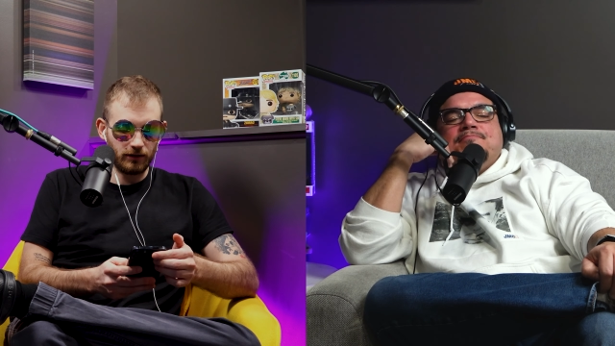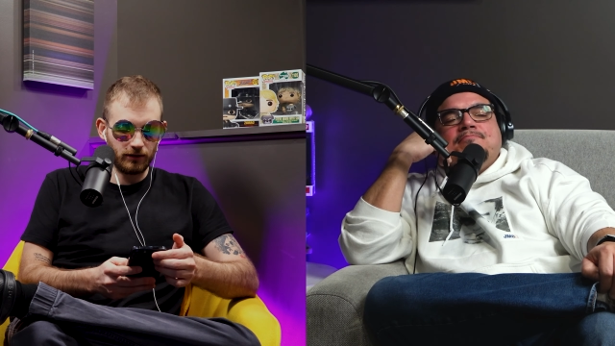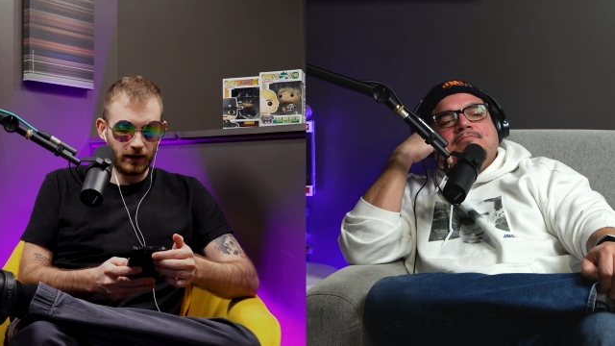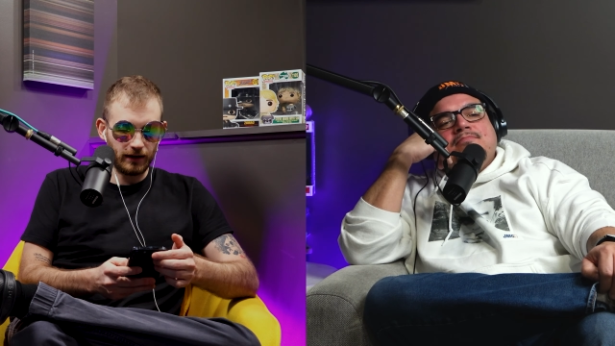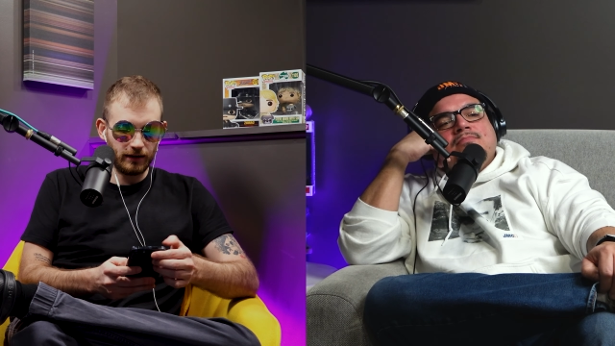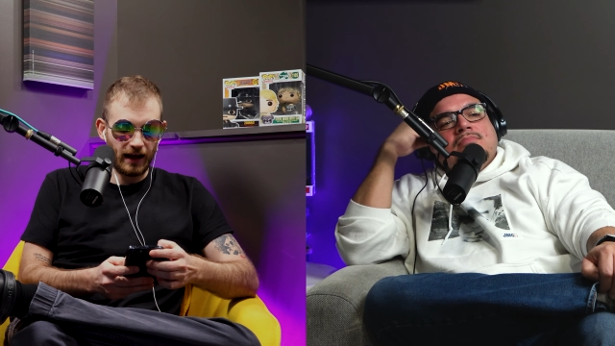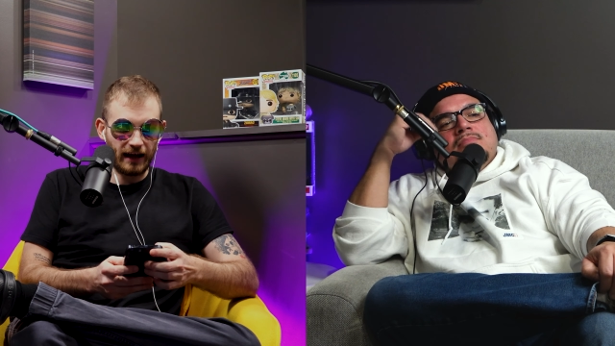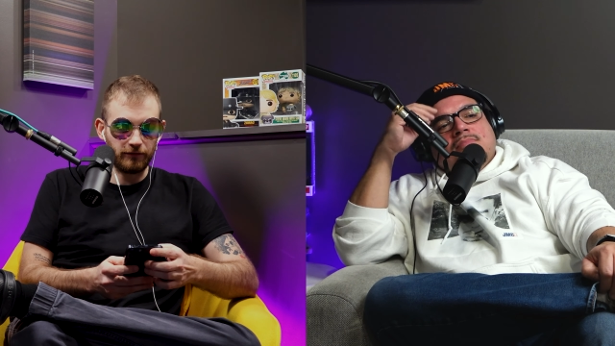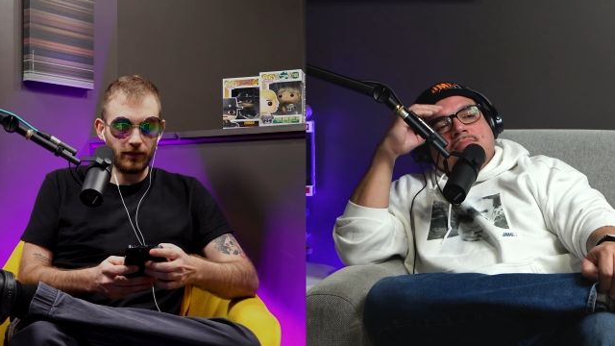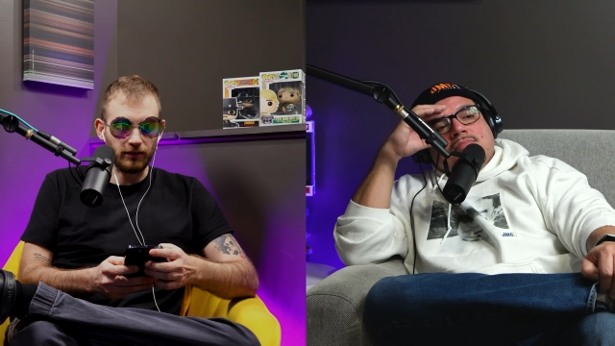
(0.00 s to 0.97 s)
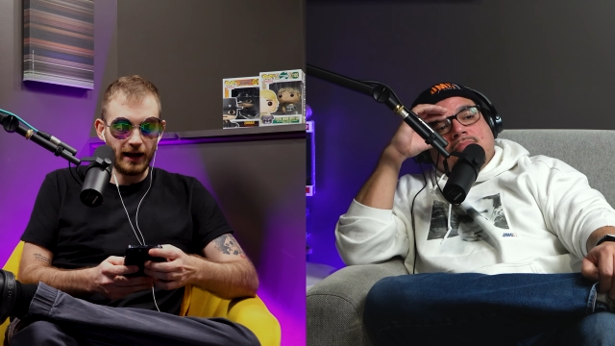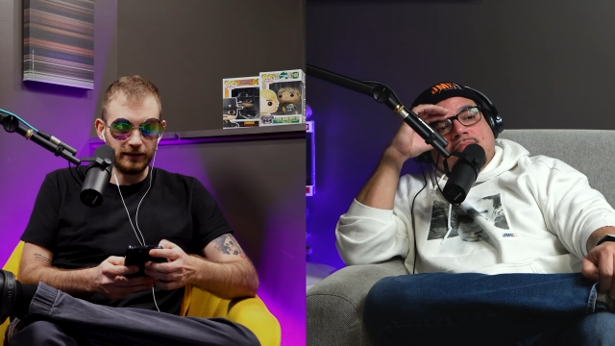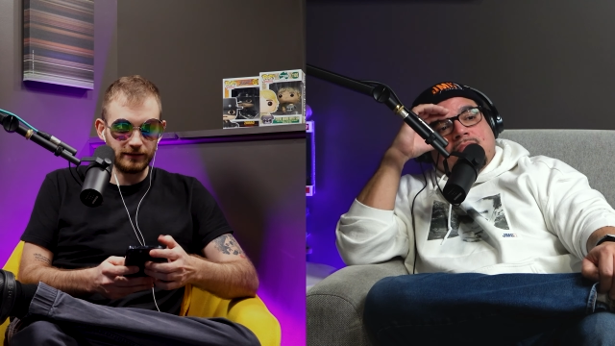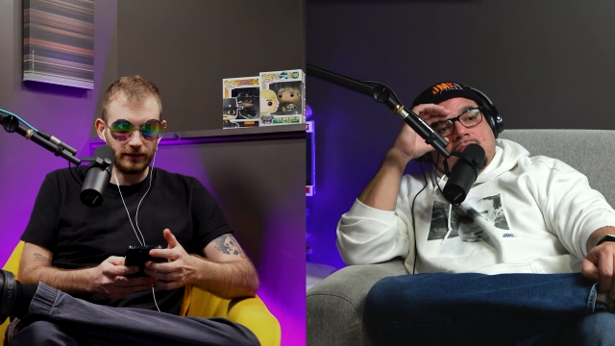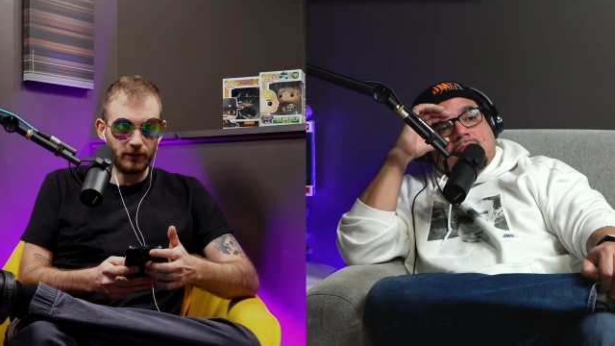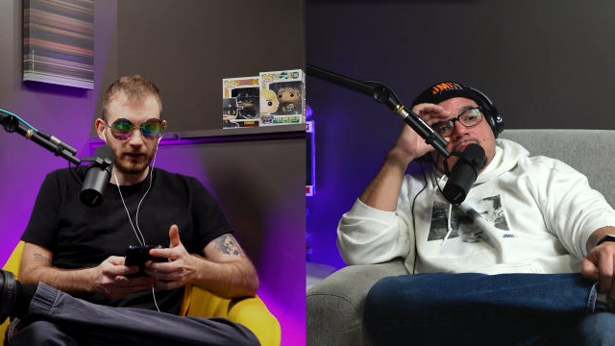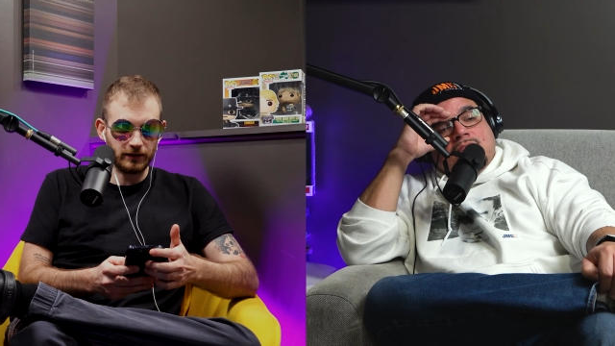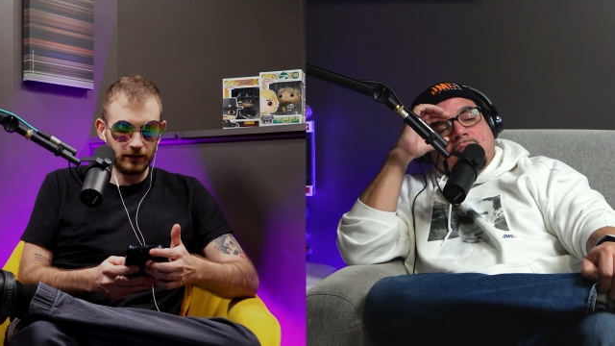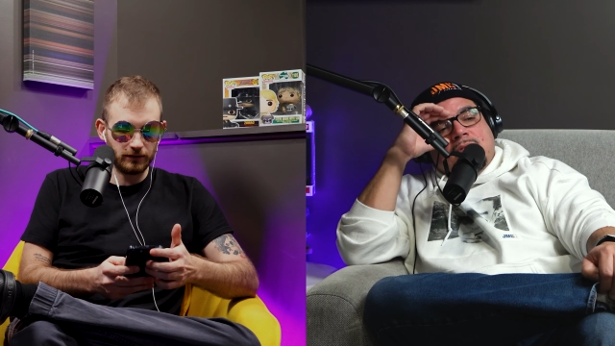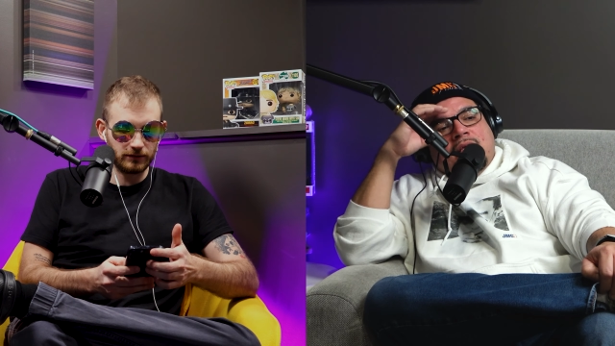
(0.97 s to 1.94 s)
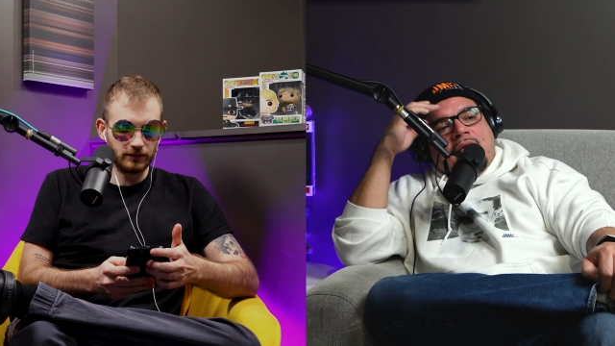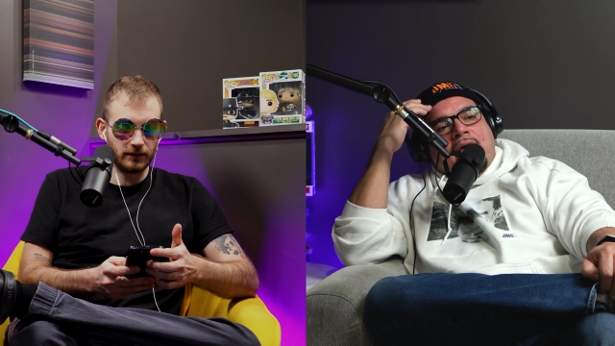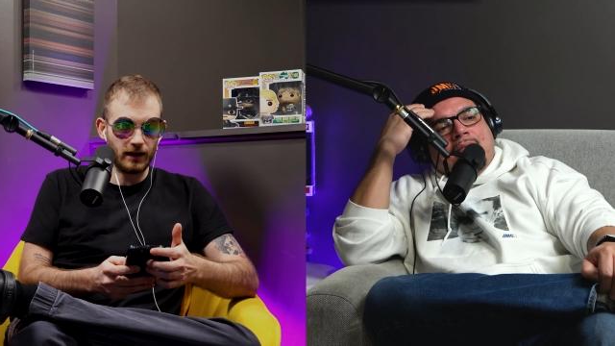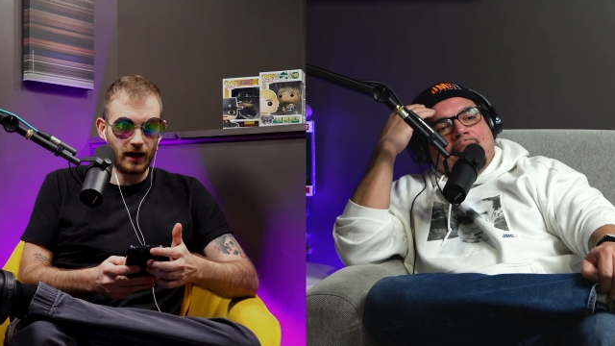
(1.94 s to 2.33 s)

Speaker 1: Okay, out of the Lions and the Buccaneers. Yeah,